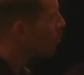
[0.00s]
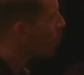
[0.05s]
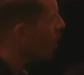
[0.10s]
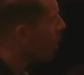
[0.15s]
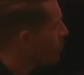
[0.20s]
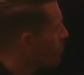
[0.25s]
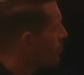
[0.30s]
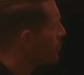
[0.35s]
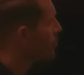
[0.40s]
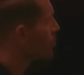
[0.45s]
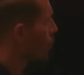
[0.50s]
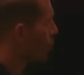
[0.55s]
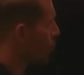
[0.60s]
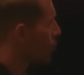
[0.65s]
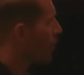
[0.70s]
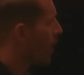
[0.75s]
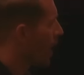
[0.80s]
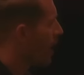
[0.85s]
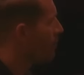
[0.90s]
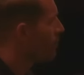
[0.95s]
problems are
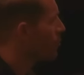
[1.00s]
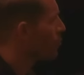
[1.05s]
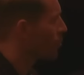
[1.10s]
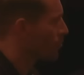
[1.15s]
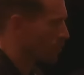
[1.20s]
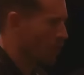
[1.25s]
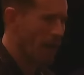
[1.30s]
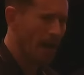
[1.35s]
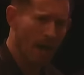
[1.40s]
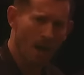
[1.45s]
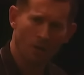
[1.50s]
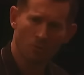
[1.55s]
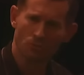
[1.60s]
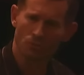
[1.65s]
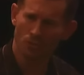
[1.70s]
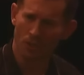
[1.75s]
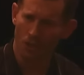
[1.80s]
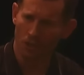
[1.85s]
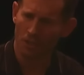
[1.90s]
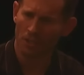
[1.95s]
you having with the house
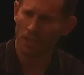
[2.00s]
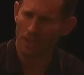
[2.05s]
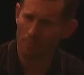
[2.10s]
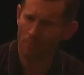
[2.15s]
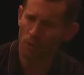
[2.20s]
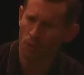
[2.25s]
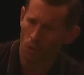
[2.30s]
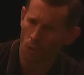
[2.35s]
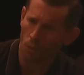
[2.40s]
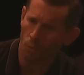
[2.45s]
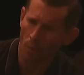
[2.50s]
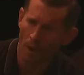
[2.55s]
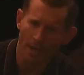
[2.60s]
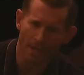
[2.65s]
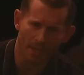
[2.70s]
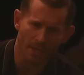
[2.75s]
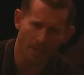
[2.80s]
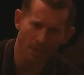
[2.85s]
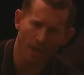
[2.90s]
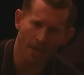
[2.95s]
that are keeping you
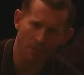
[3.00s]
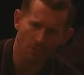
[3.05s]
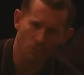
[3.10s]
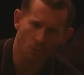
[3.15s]
awake at night,